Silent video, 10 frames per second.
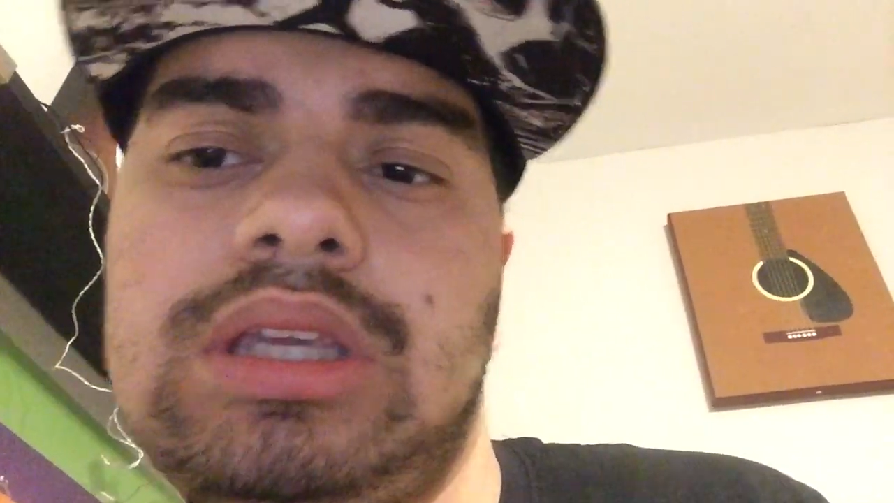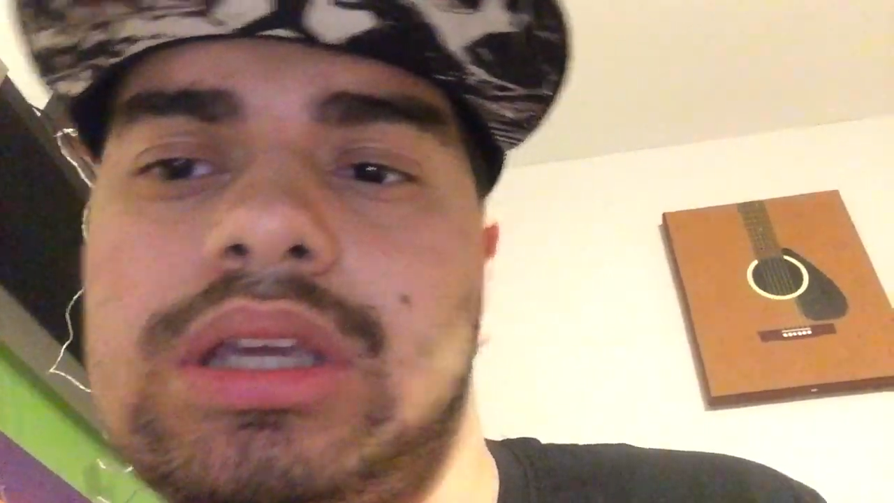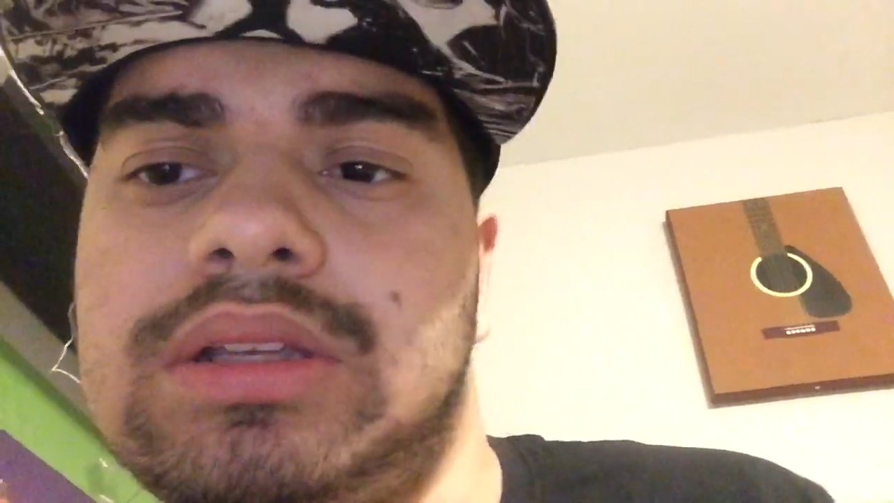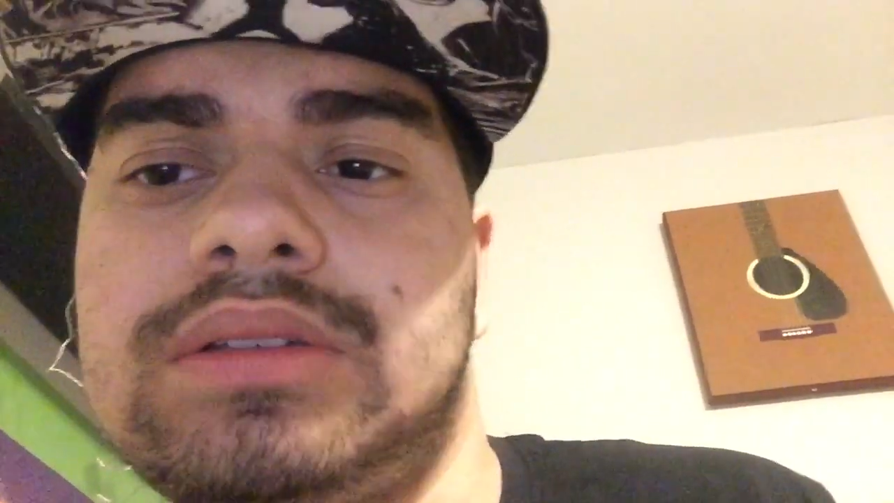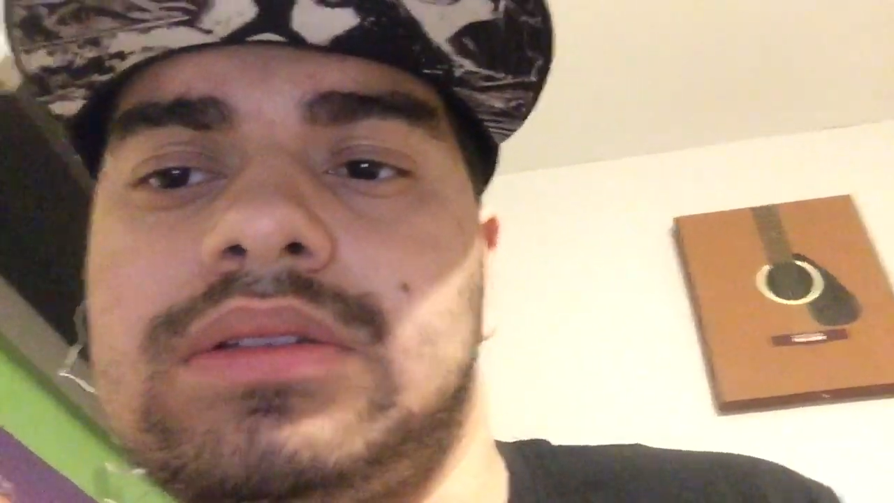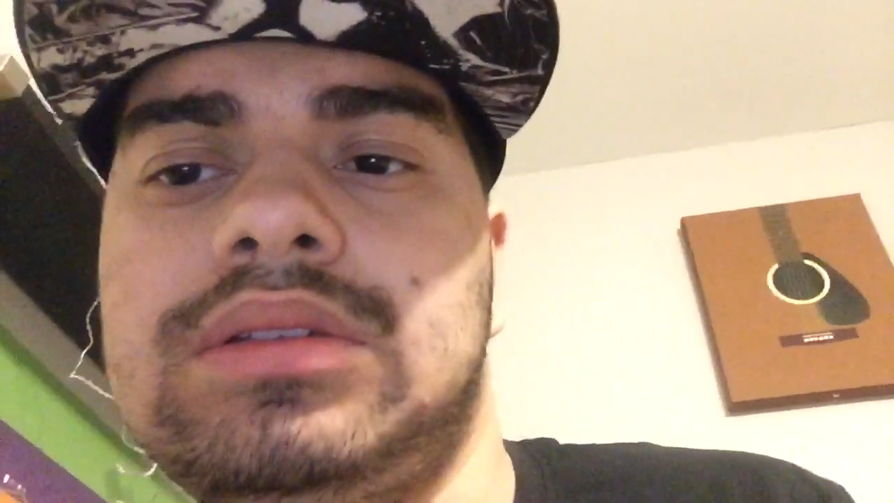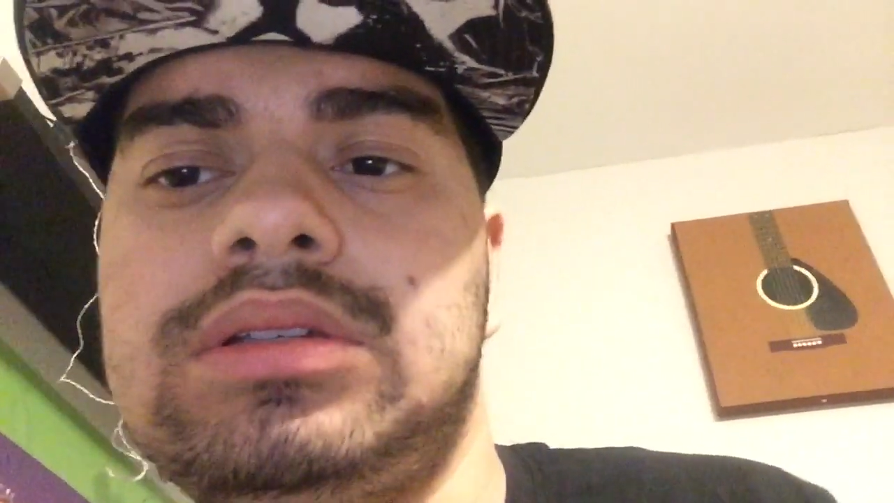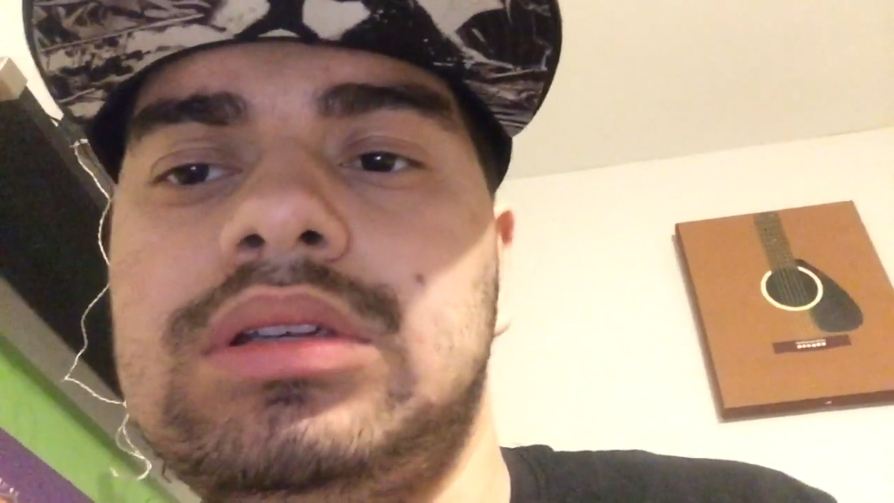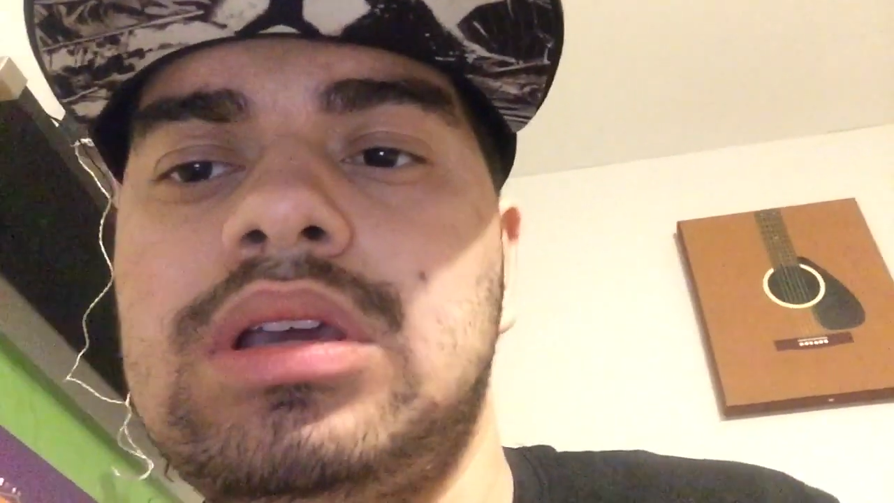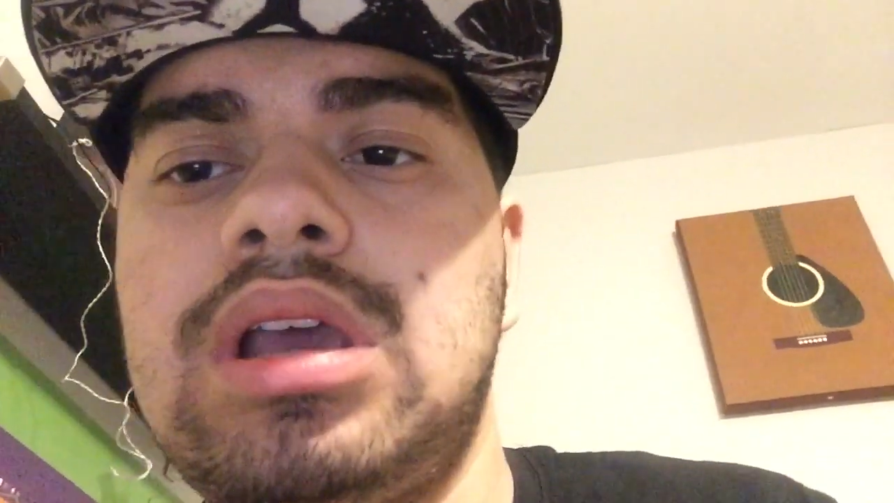guess.
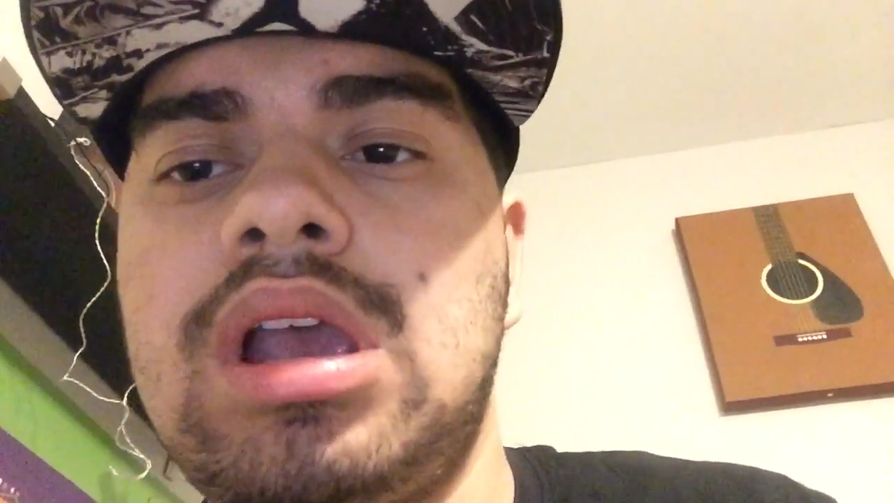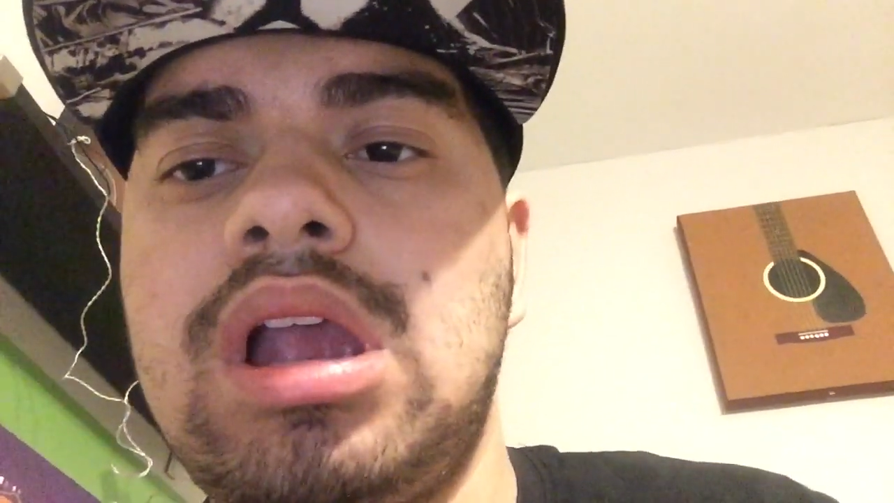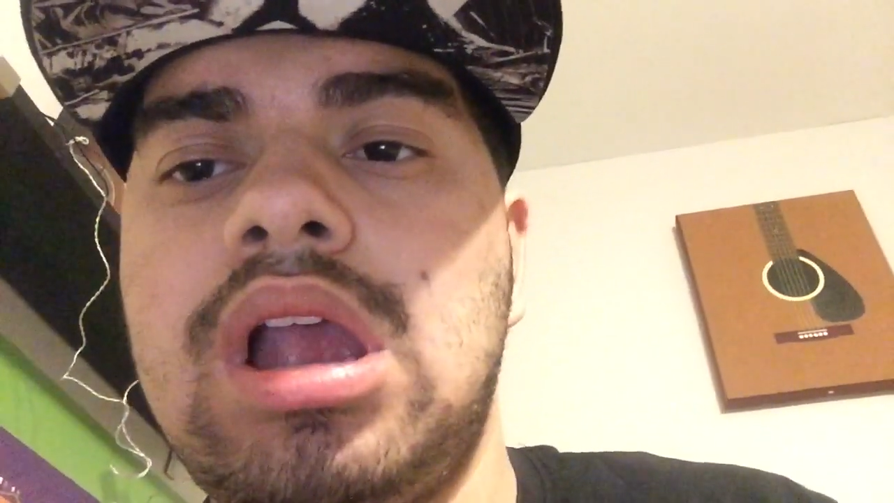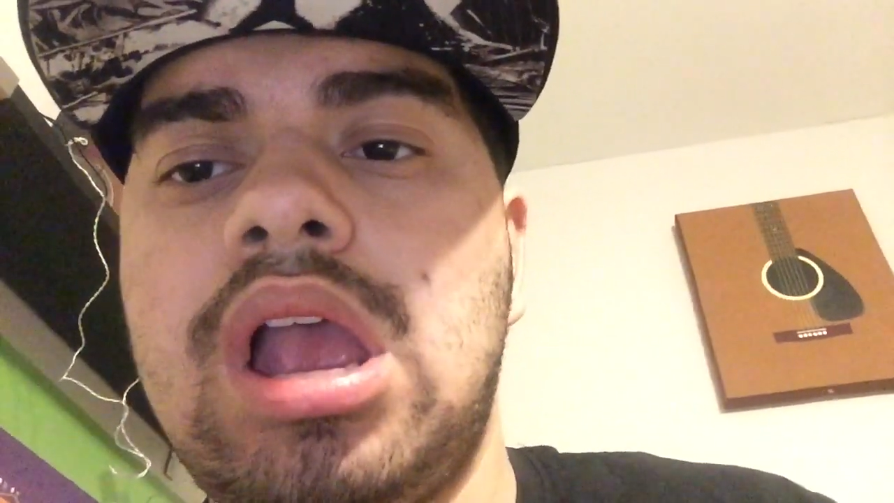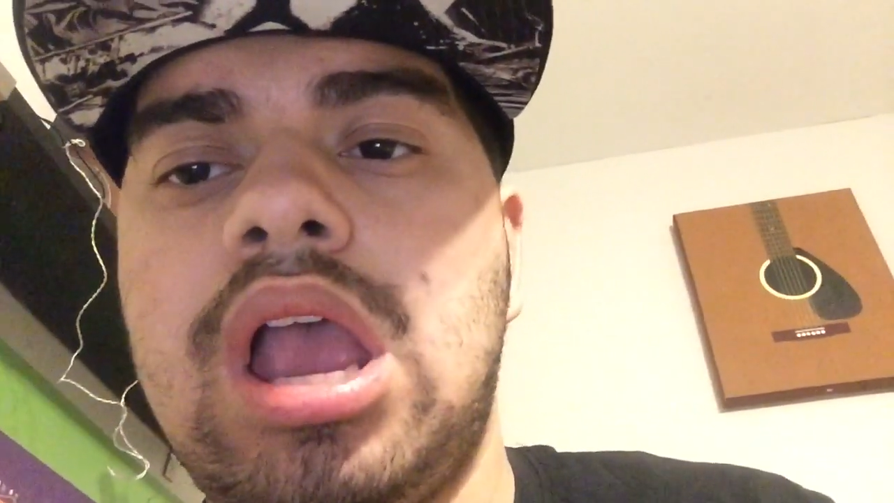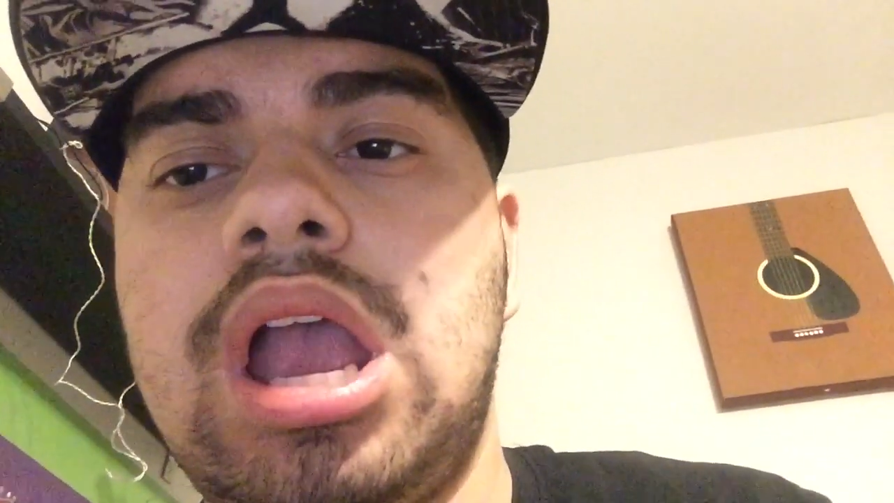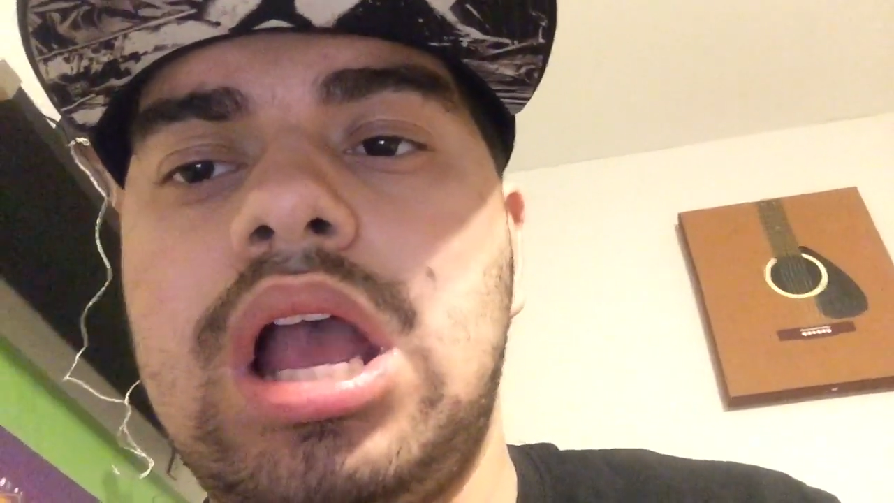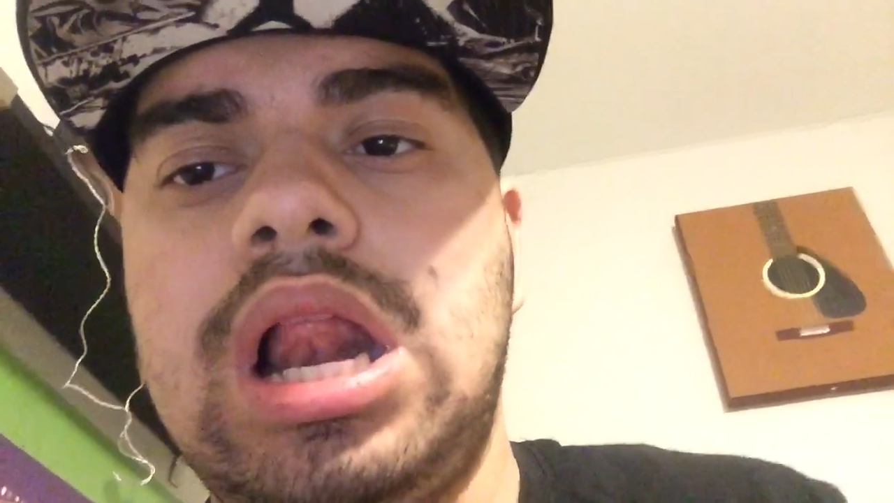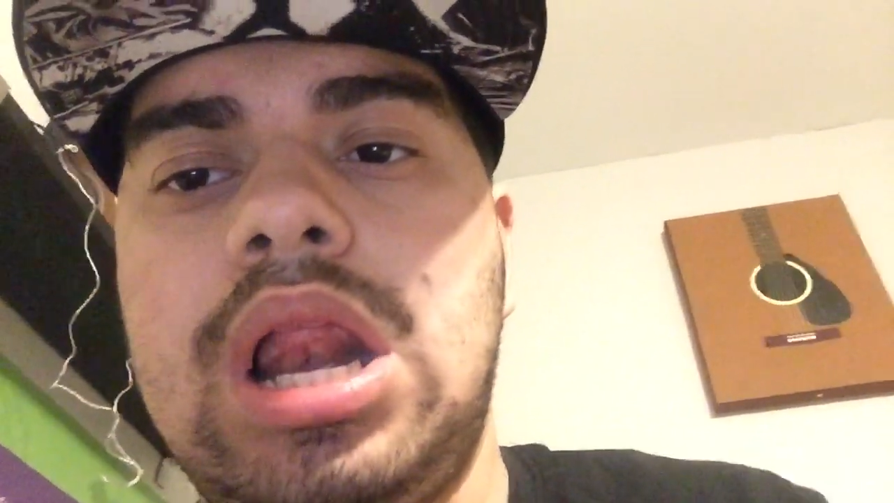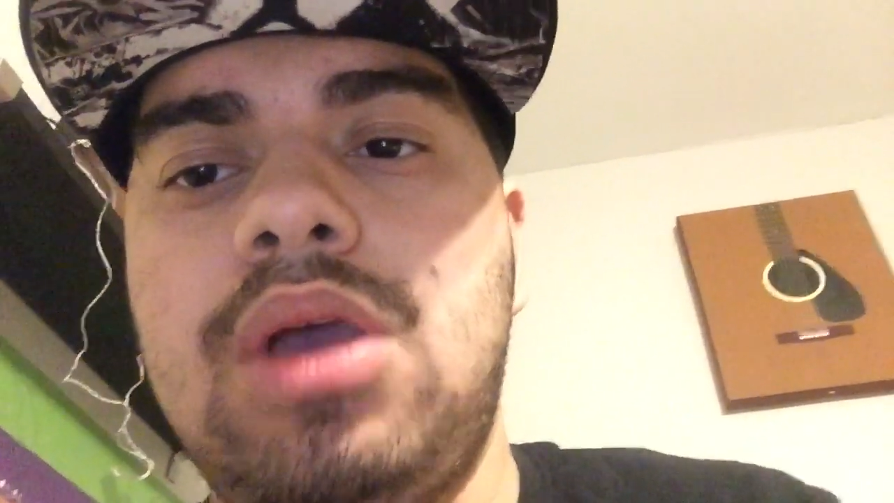I
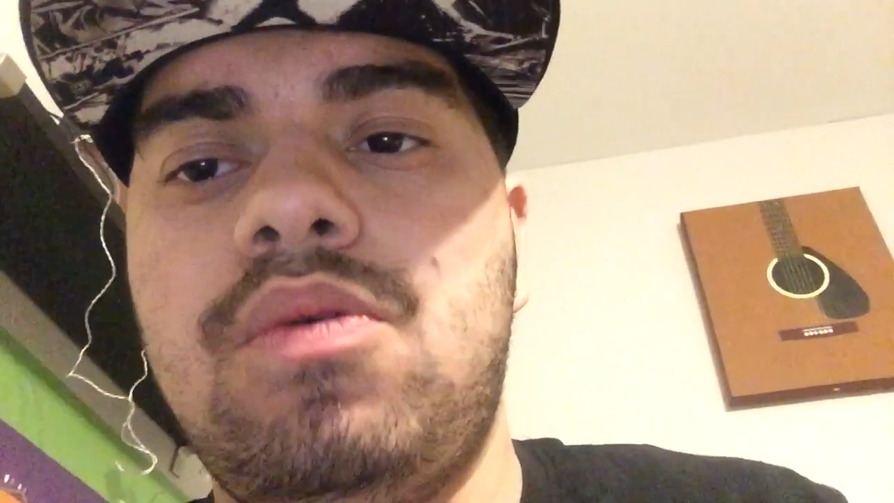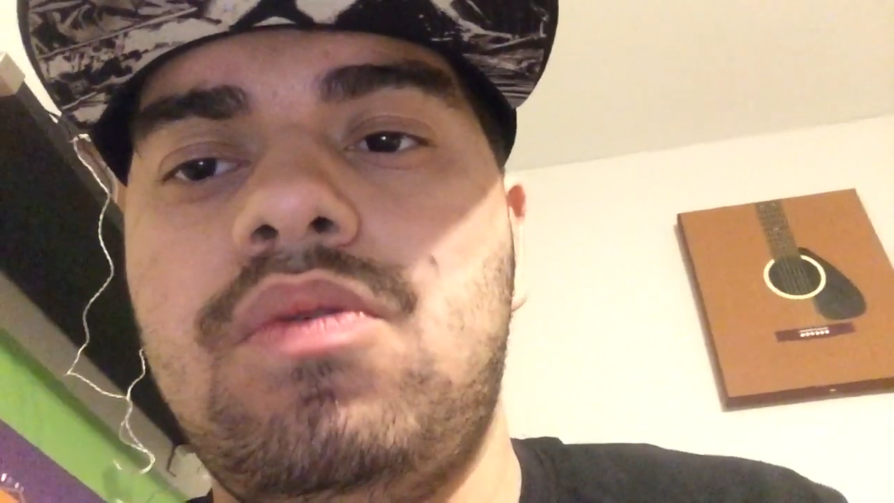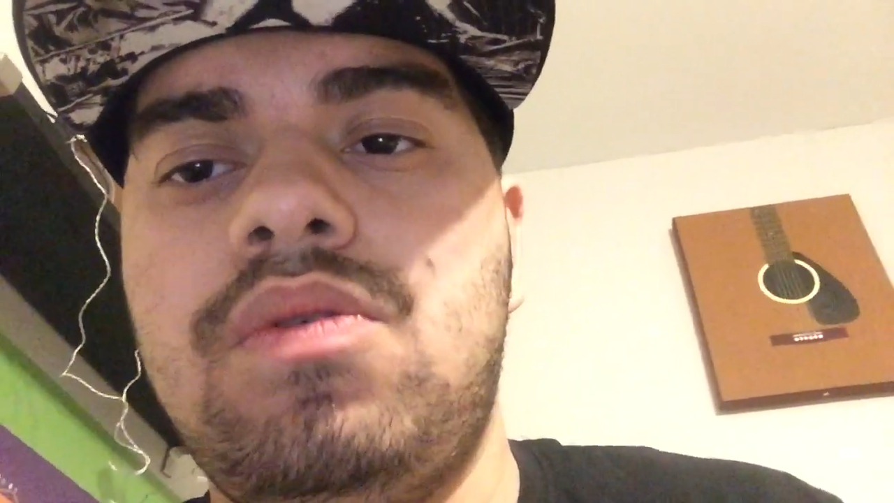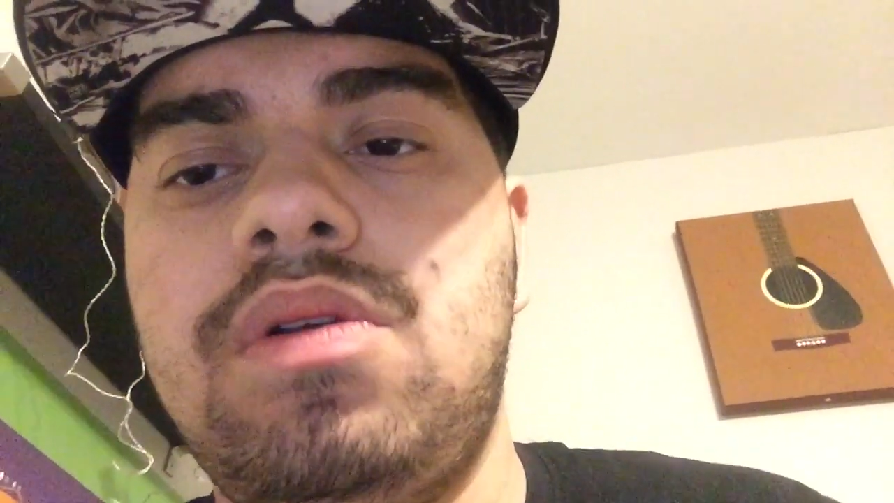don't know.